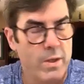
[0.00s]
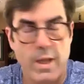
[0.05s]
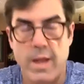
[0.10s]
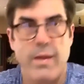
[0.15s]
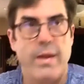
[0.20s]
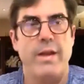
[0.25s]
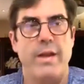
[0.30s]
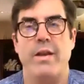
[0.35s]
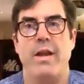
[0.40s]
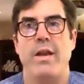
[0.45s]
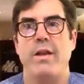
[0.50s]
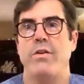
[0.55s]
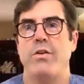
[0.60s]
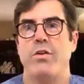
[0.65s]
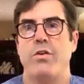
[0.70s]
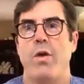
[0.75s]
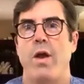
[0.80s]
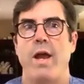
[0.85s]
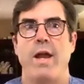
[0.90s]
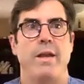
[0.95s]
And they just
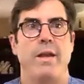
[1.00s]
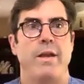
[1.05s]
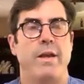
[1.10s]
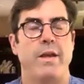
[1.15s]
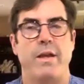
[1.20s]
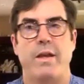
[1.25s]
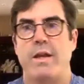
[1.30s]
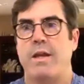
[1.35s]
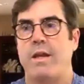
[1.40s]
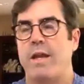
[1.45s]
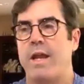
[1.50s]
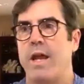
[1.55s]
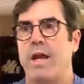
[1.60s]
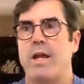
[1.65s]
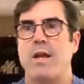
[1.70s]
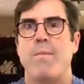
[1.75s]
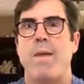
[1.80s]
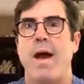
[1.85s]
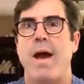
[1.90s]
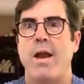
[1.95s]
try and kick
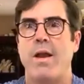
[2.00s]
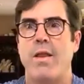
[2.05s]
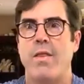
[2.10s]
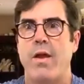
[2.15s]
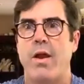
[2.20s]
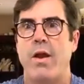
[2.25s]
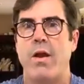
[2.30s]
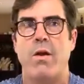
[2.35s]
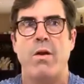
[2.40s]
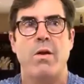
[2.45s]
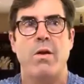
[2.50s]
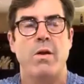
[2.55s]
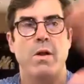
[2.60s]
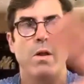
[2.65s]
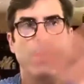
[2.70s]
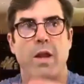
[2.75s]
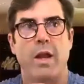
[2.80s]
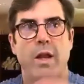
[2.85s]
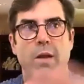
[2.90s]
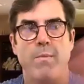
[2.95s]
them out of there.
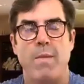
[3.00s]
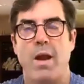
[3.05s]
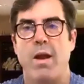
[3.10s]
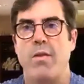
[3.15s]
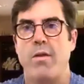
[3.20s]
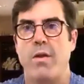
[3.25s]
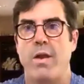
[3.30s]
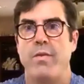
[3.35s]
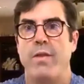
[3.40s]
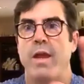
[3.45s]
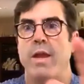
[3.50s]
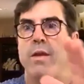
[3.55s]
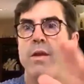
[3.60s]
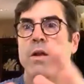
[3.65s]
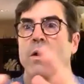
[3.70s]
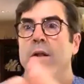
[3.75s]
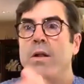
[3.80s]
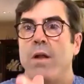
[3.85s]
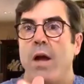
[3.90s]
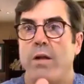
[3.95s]
And then
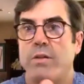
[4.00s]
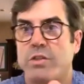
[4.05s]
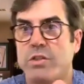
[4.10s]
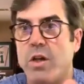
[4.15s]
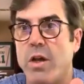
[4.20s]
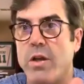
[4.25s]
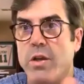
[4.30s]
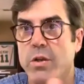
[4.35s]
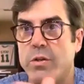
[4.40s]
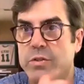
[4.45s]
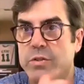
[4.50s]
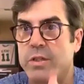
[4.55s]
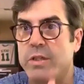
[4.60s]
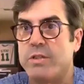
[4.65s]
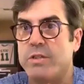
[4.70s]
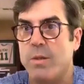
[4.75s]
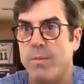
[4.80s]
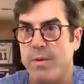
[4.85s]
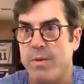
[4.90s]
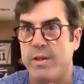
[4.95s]
I'd start using
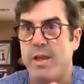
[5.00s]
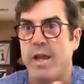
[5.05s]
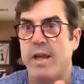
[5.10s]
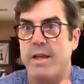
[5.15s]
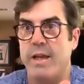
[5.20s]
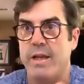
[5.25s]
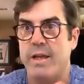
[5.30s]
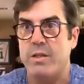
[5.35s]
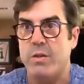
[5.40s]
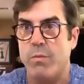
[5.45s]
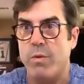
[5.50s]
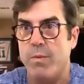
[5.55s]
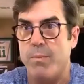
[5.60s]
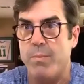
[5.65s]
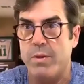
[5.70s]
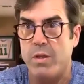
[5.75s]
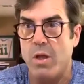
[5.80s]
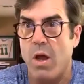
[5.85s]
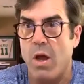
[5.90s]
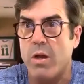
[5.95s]
some of the techniques that we've
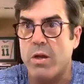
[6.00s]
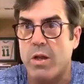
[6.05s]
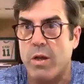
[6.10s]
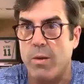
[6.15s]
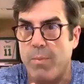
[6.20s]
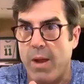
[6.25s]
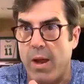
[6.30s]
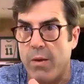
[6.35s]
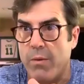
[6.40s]
been talking about.